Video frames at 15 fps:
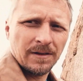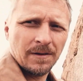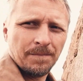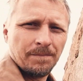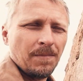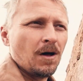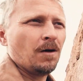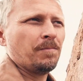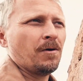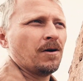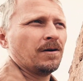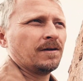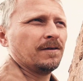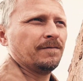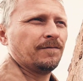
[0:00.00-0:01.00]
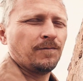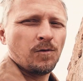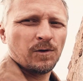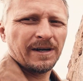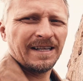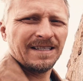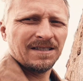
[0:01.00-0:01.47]
in the ballpark of
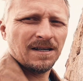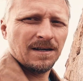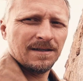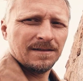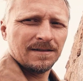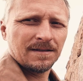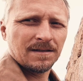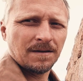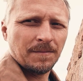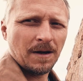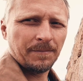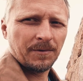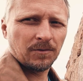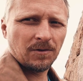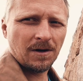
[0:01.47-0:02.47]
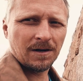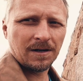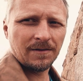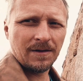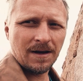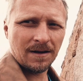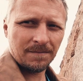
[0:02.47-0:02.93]
40 tons. I might be wrong
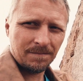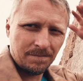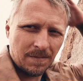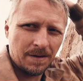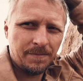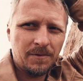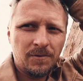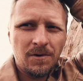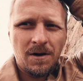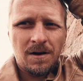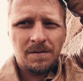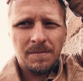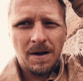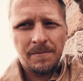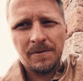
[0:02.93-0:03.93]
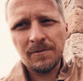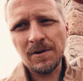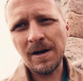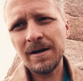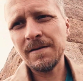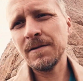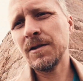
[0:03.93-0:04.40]
on that. Might be wrong, might be
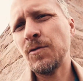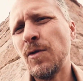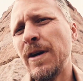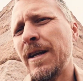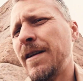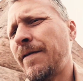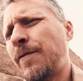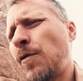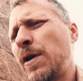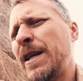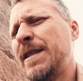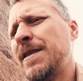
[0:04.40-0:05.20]
right. 20 to 40